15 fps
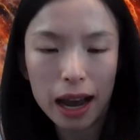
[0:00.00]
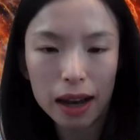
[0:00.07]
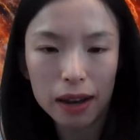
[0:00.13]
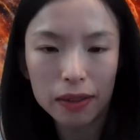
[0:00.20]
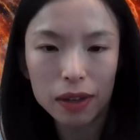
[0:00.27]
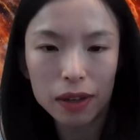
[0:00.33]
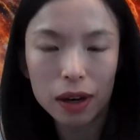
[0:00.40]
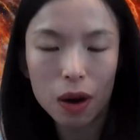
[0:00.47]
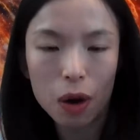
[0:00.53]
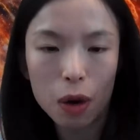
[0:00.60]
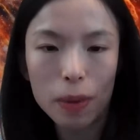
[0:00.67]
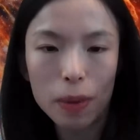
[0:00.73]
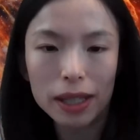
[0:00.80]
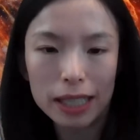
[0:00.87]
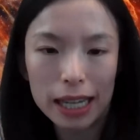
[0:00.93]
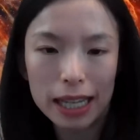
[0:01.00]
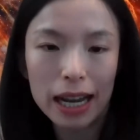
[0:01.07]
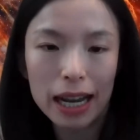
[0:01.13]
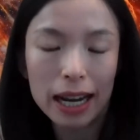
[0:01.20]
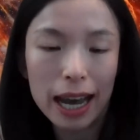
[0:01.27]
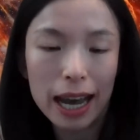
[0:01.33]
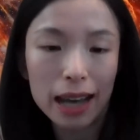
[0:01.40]
have an open
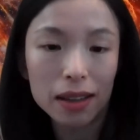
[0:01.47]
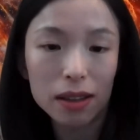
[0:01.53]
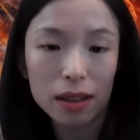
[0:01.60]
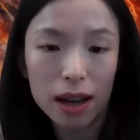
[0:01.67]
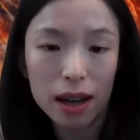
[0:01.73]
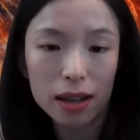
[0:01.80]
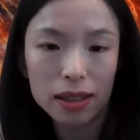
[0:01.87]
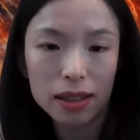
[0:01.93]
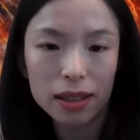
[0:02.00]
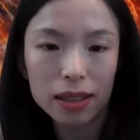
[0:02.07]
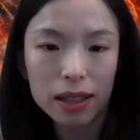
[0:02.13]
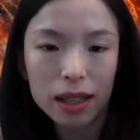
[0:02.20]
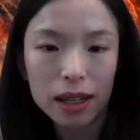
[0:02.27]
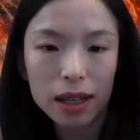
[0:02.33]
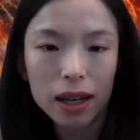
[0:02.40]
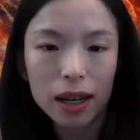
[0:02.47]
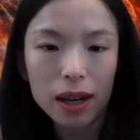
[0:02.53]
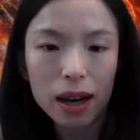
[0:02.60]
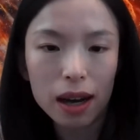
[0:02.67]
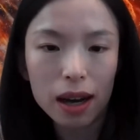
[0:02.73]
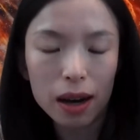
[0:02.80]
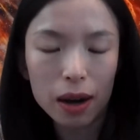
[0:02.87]
data
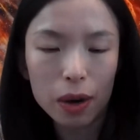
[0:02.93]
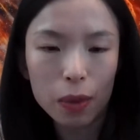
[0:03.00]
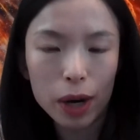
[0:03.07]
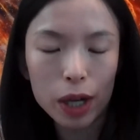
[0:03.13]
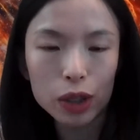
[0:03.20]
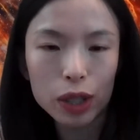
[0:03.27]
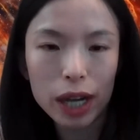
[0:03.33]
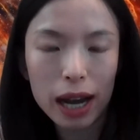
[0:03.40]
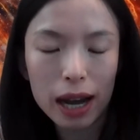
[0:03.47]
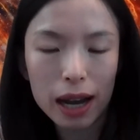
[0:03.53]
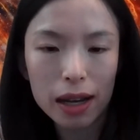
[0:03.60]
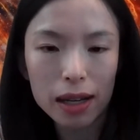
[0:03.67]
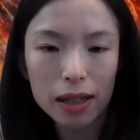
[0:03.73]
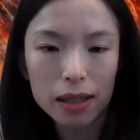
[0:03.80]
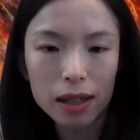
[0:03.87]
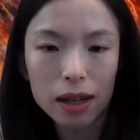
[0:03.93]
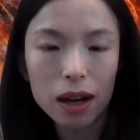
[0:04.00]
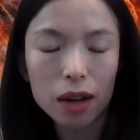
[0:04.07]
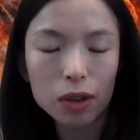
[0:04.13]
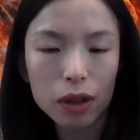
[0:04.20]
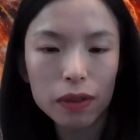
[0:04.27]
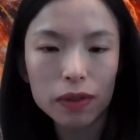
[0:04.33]
catalog, which has a
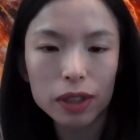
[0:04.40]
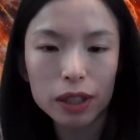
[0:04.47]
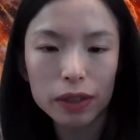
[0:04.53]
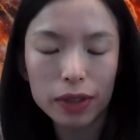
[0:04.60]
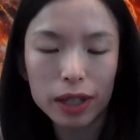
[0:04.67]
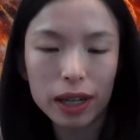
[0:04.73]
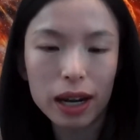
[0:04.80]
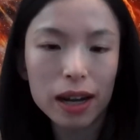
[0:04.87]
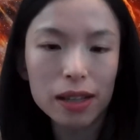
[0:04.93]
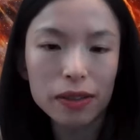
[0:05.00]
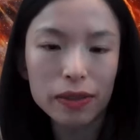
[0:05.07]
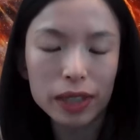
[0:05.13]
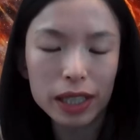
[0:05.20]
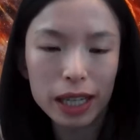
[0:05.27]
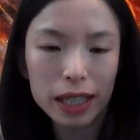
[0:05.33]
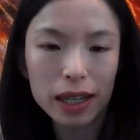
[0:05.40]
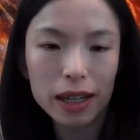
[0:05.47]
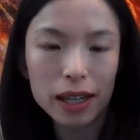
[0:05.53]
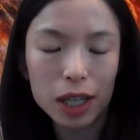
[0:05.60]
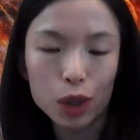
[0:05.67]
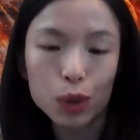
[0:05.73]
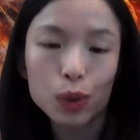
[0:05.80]
lot of different kinds of
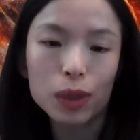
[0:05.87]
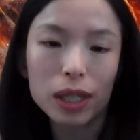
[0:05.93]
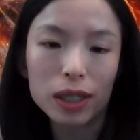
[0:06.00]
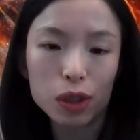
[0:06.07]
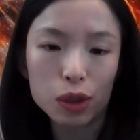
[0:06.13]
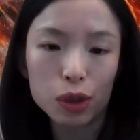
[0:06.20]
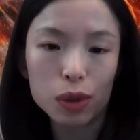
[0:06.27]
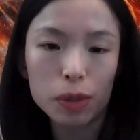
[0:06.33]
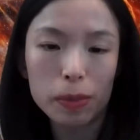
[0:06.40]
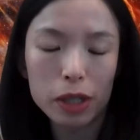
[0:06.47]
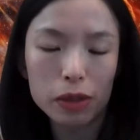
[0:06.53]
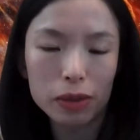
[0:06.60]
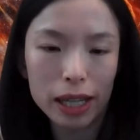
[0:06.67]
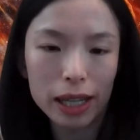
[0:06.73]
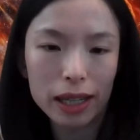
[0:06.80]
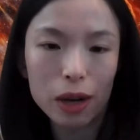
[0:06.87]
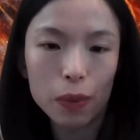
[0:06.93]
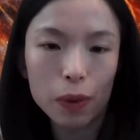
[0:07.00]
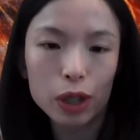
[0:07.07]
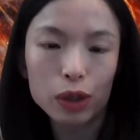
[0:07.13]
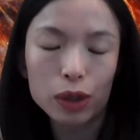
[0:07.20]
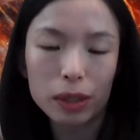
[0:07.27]
data, including geospatial data,
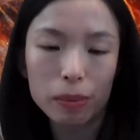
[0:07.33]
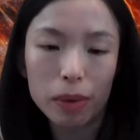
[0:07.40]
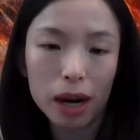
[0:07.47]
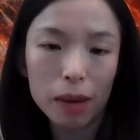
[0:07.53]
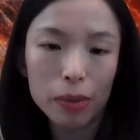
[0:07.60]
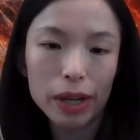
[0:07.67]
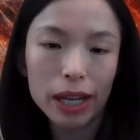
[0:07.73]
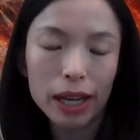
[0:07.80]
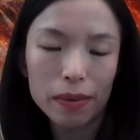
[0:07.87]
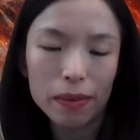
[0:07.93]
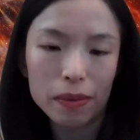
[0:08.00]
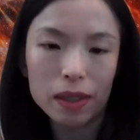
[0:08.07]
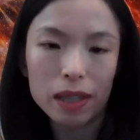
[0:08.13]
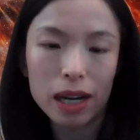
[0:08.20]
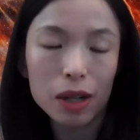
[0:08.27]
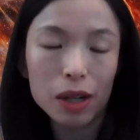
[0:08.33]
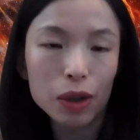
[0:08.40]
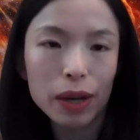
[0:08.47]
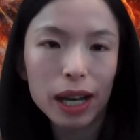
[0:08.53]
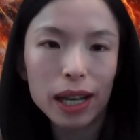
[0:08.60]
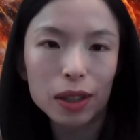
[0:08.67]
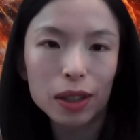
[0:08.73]
which the public can
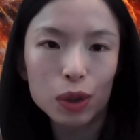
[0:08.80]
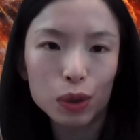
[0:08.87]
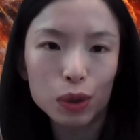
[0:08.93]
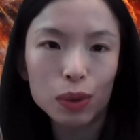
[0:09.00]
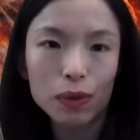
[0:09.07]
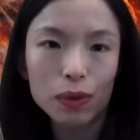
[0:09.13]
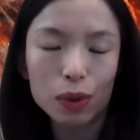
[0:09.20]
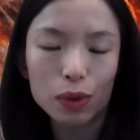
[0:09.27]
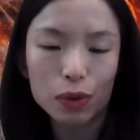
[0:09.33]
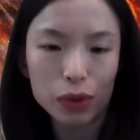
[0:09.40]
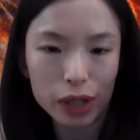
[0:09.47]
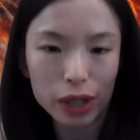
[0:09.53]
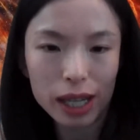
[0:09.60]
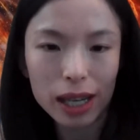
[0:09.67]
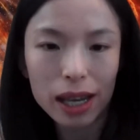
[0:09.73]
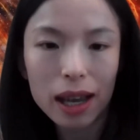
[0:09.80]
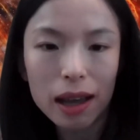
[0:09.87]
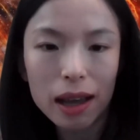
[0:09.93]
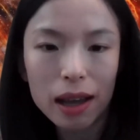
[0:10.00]
download and use for free.